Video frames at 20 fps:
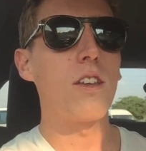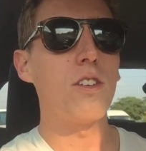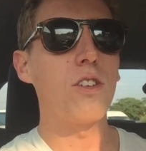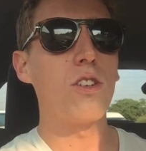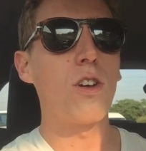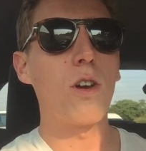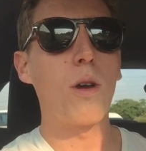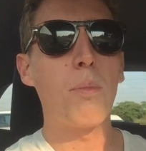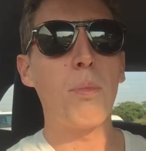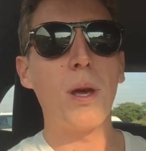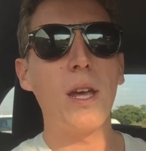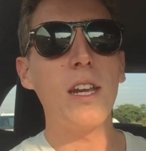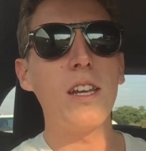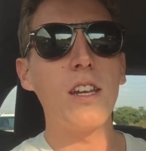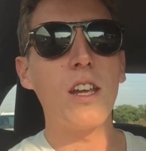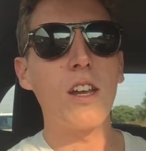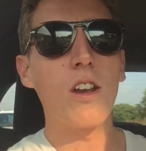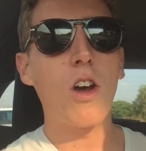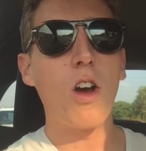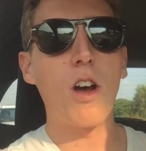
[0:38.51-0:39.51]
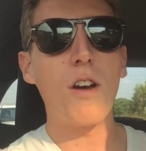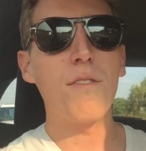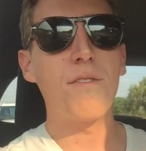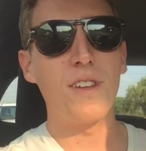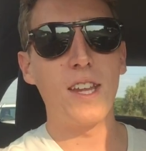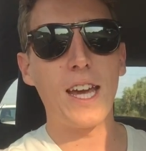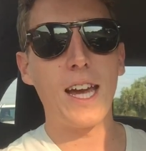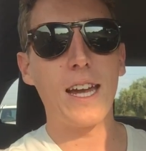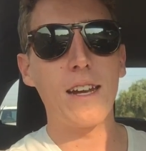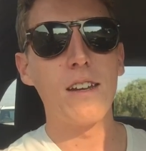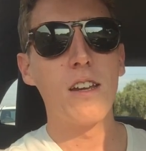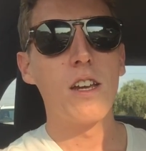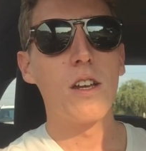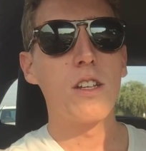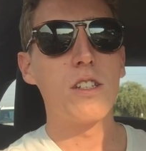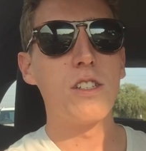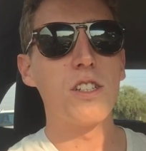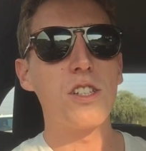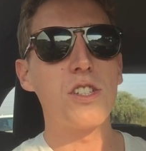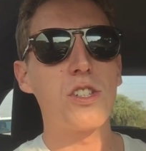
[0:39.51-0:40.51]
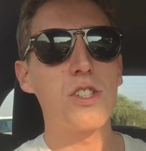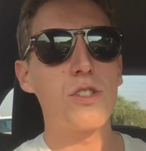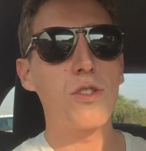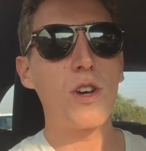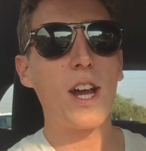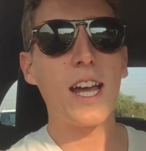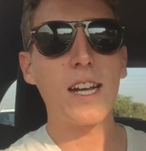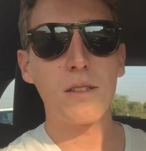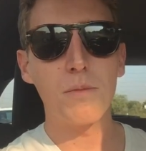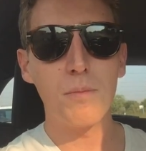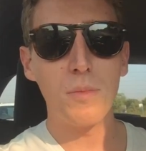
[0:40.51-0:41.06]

you know opinion of that distract